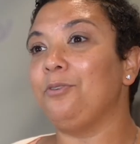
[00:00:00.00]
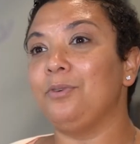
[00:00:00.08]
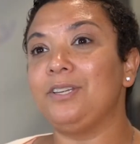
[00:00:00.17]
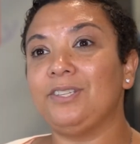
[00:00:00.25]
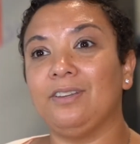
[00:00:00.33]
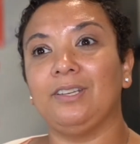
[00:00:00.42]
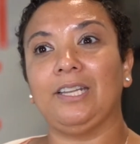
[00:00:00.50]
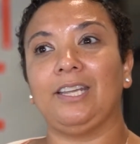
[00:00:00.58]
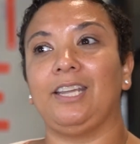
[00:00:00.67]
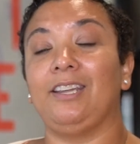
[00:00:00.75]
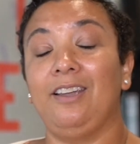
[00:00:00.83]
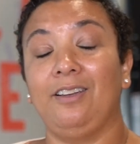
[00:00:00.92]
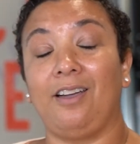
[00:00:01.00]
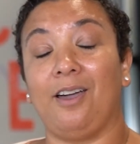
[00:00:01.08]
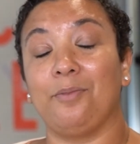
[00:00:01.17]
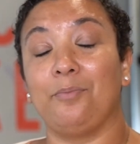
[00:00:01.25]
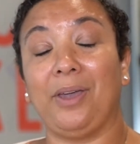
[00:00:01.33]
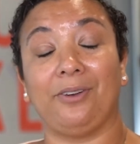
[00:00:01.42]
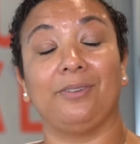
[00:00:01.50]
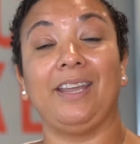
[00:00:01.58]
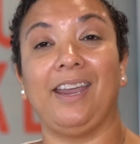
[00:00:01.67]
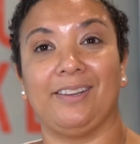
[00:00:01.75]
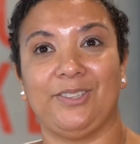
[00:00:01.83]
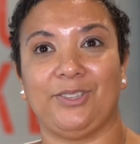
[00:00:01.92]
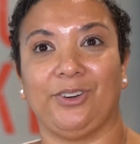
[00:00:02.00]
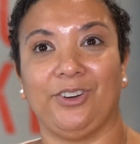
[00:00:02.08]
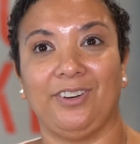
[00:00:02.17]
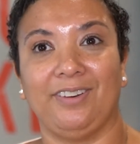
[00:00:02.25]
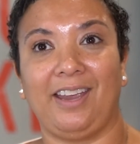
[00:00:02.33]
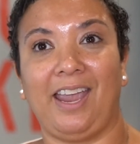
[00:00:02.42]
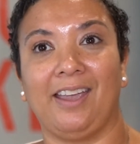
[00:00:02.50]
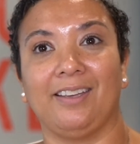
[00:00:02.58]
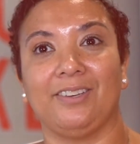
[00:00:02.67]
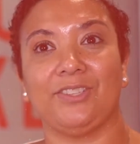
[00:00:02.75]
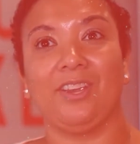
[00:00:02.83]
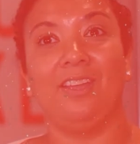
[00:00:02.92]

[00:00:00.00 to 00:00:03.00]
recently um, battled cancer, and